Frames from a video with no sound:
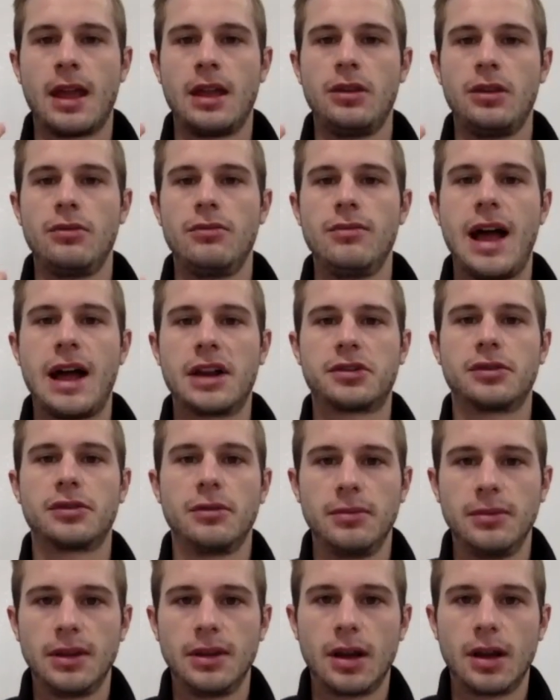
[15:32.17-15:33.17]
and you
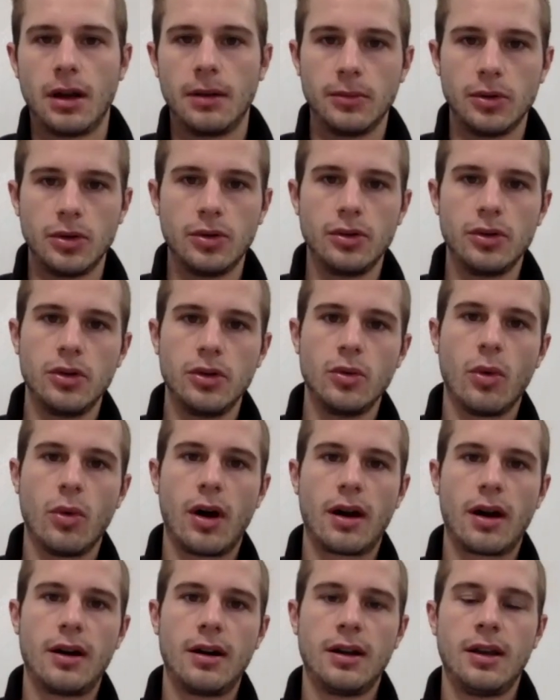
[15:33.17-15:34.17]
naturally become who you
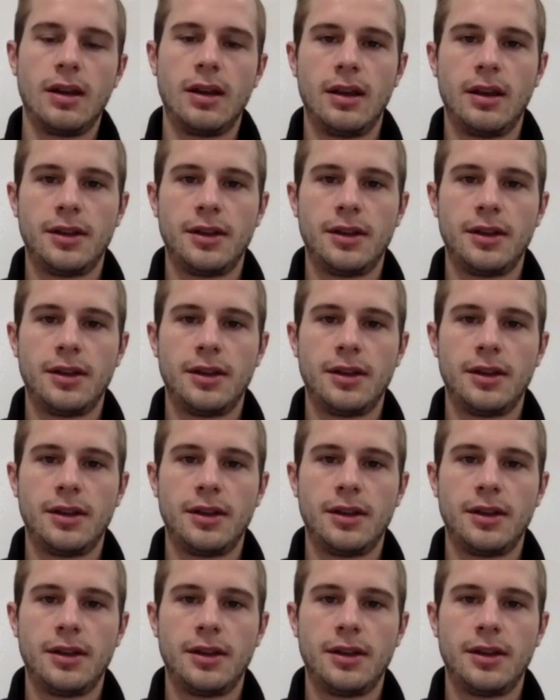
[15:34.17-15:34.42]
are.